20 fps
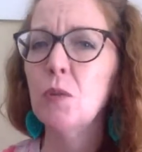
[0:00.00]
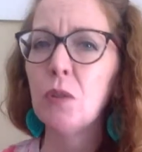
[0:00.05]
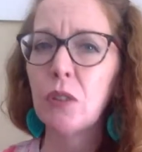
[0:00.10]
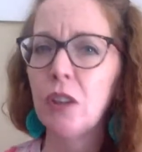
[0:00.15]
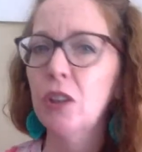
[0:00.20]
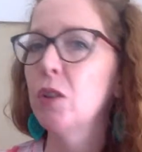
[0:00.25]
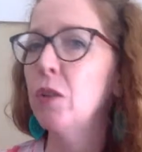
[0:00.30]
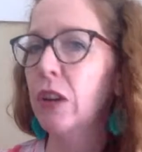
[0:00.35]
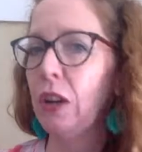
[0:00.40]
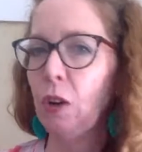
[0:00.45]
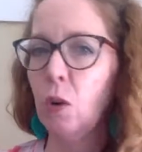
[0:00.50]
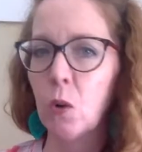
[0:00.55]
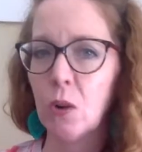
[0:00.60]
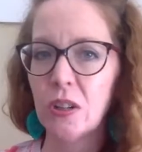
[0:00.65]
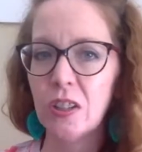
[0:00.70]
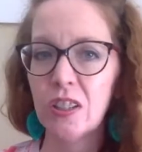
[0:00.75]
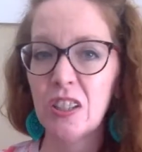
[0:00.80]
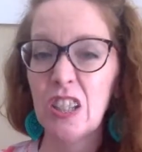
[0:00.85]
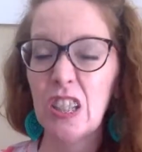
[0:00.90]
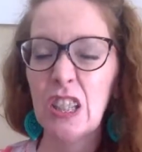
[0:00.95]
really great
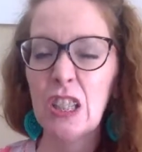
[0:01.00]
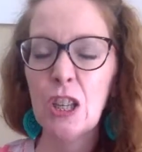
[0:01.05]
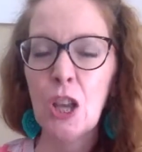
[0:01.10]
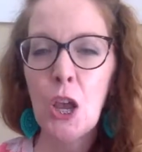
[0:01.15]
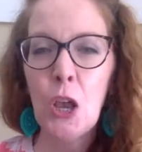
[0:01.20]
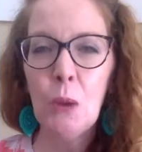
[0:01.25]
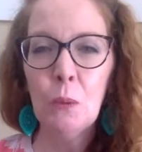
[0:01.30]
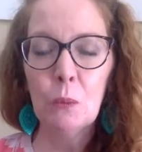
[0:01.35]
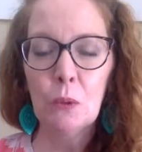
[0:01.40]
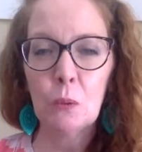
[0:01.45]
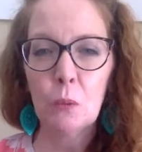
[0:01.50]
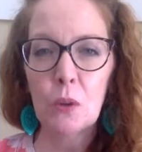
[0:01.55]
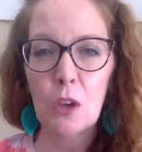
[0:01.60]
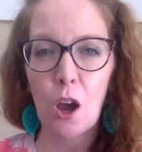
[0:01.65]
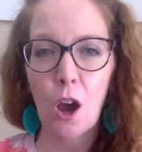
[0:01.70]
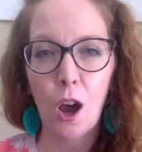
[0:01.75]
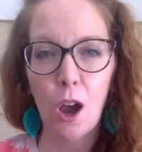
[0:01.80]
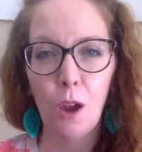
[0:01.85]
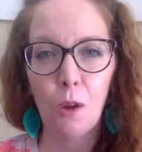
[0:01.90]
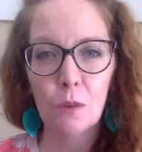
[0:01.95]
courses when
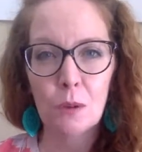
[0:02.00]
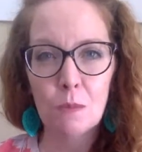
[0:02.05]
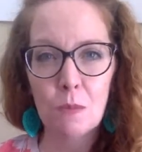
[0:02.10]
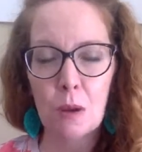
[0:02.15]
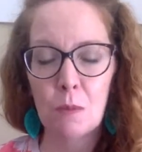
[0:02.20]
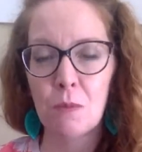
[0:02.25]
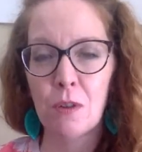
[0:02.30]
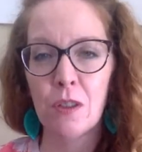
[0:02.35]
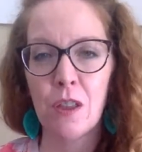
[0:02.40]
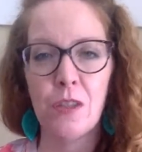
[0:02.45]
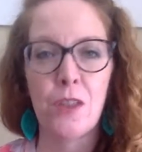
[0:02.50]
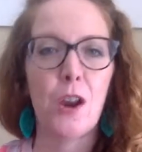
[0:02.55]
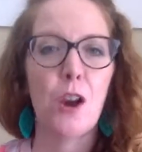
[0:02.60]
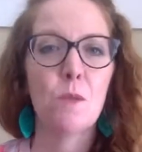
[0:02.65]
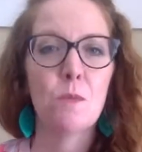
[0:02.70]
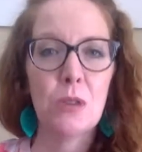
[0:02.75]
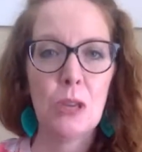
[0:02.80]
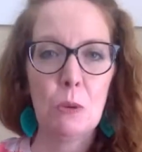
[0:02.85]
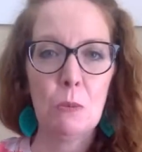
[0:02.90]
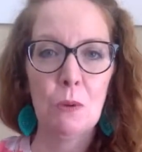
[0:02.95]
we all remember that there
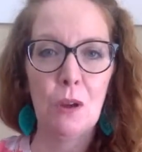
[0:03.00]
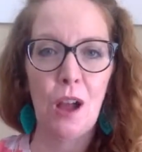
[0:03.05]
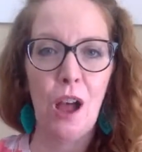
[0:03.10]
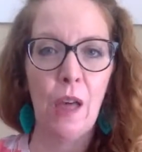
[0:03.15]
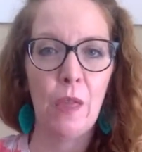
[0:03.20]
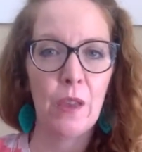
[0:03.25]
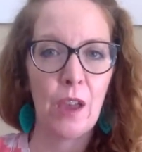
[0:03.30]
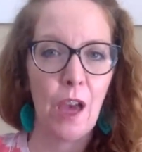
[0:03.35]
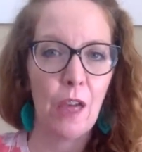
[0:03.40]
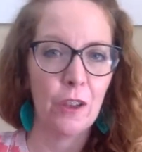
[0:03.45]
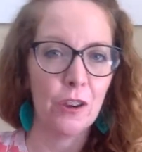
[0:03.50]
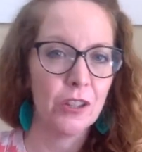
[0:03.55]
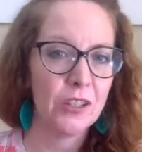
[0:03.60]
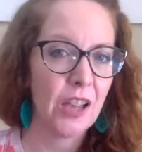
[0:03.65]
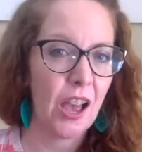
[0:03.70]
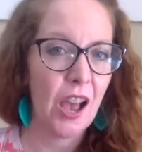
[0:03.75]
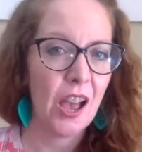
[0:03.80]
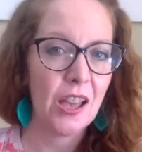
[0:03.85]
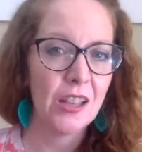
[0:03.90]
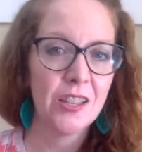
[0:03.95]
are people on the other
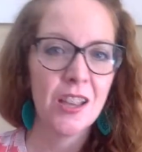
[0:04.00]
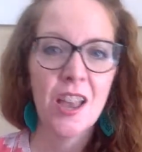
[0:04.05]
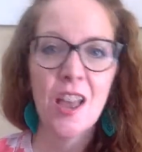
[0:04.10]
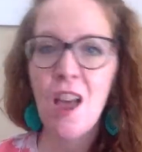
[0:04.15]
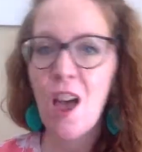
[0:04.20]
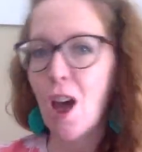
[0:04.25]
side